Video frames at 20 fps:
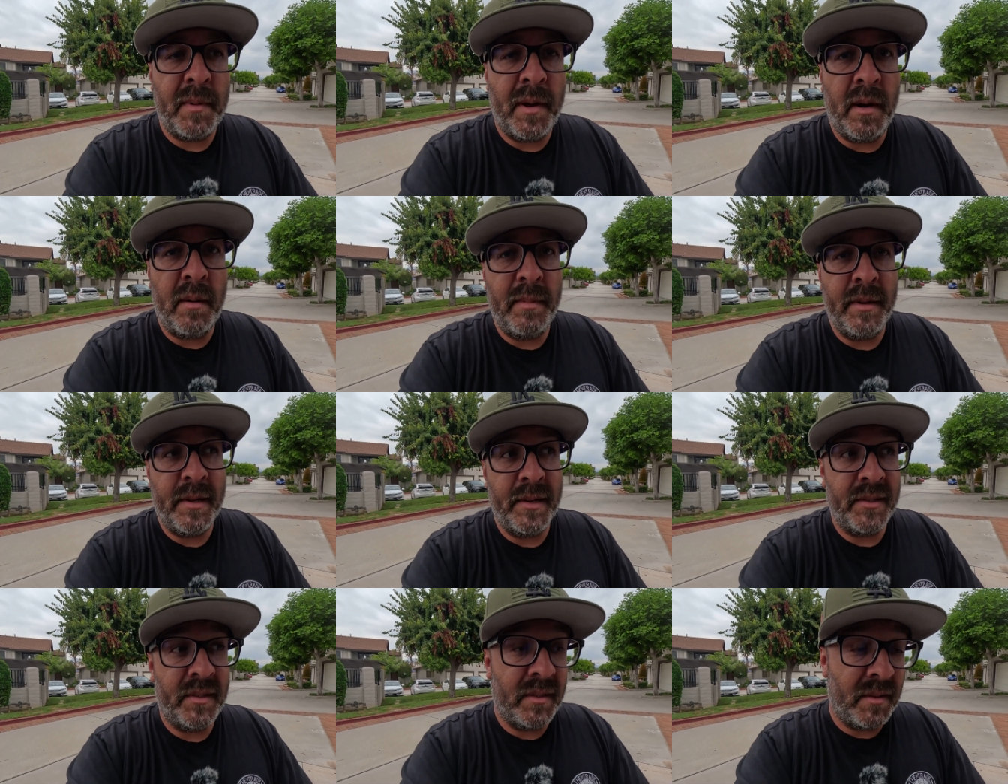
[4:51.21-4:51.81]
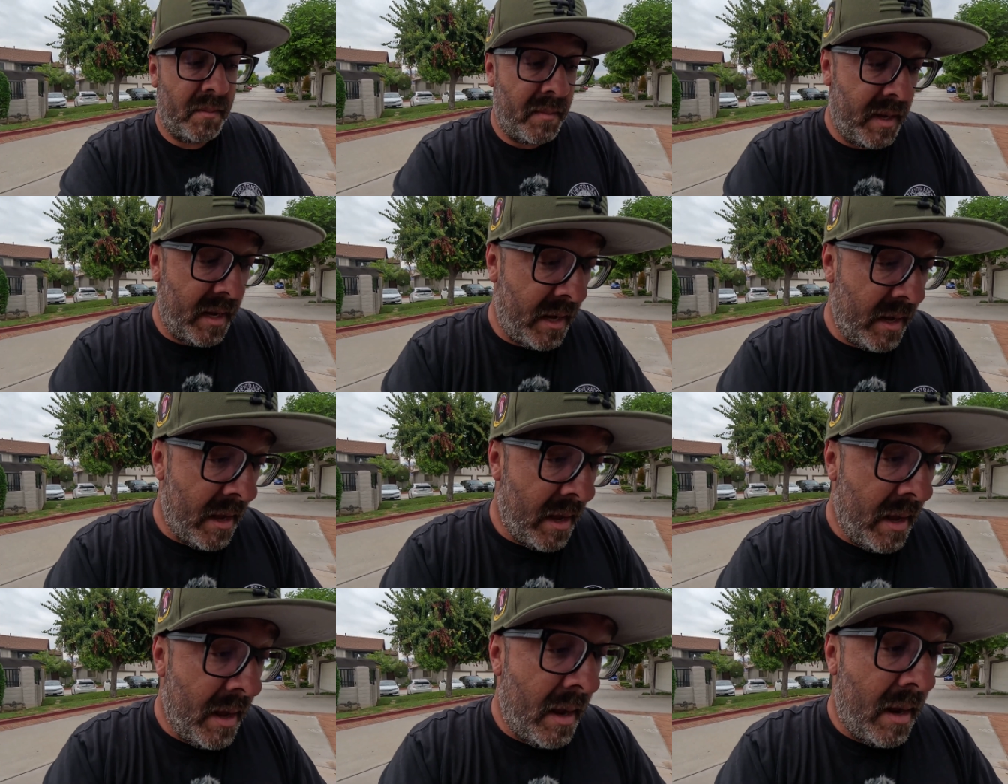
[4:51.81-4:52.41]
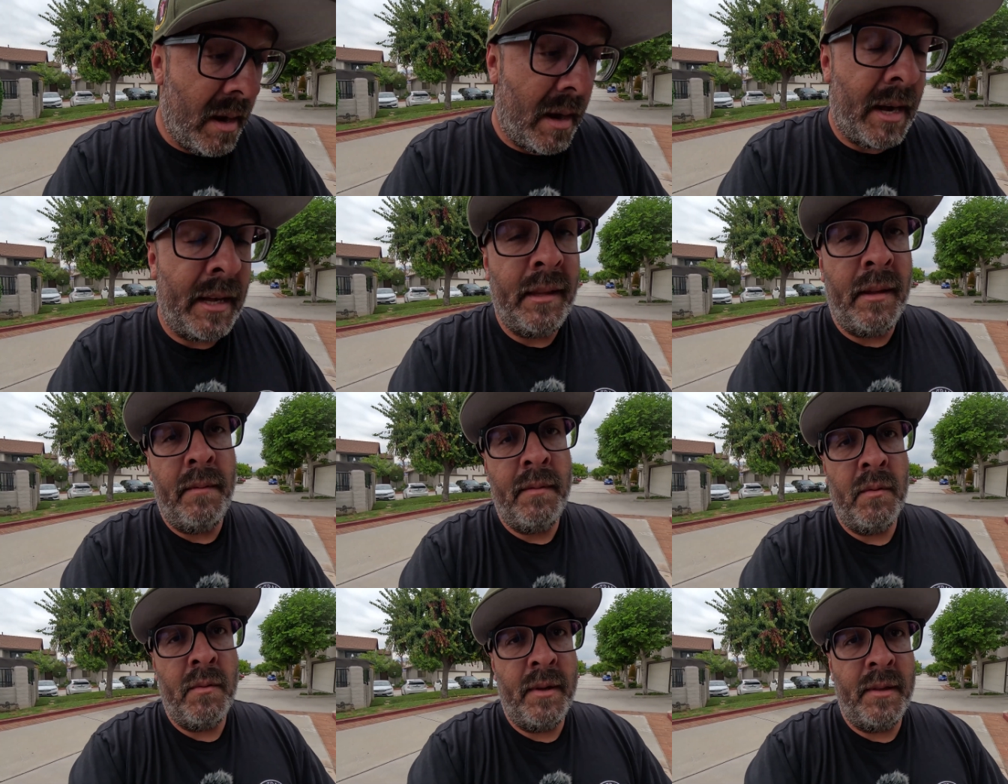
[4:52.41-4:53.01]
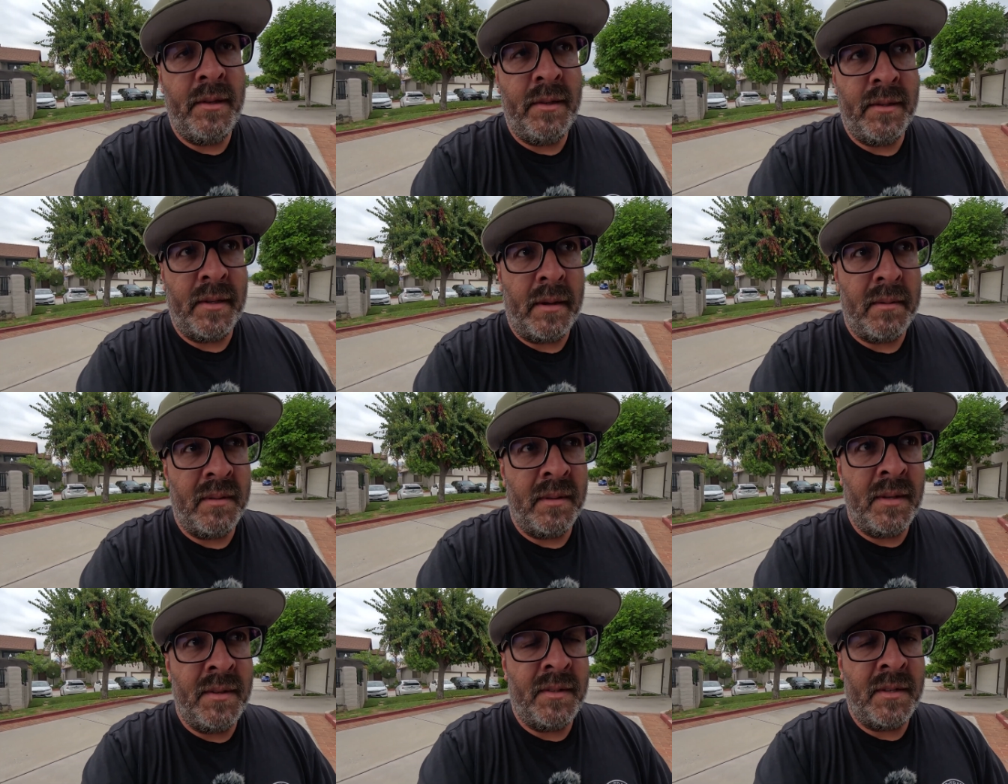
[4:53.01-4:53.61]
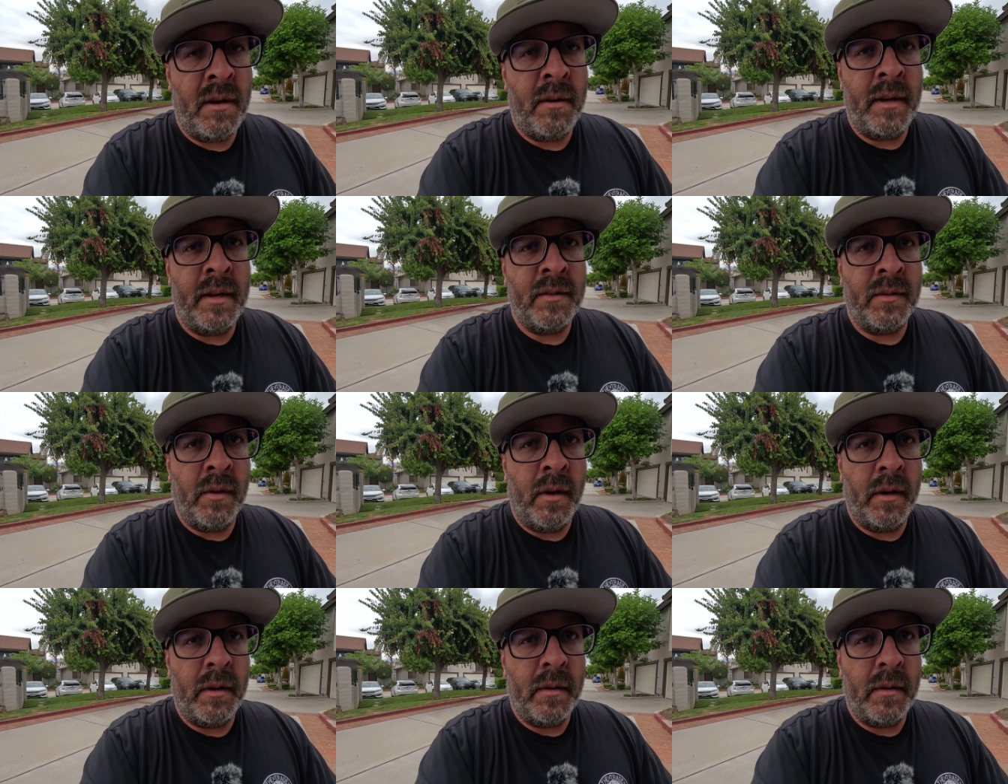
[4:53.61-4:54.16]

Because to me, I love the way these tailgates look.